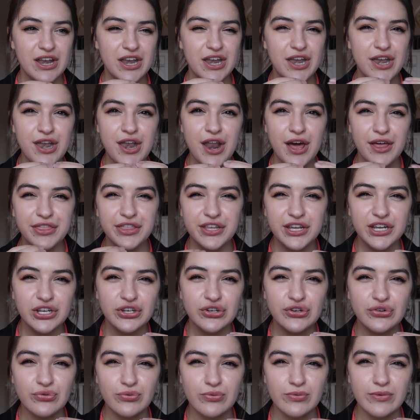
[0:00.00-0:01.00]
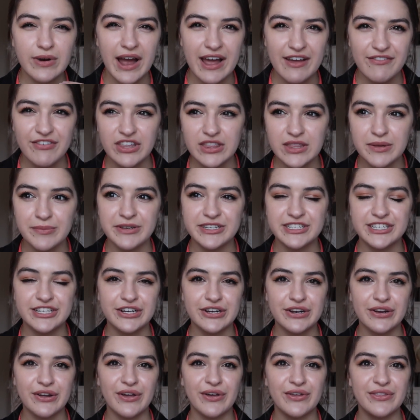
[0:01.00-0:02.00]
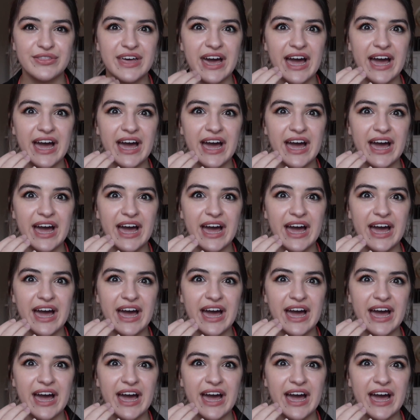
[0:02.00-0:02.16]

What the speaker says: nothing driving the material.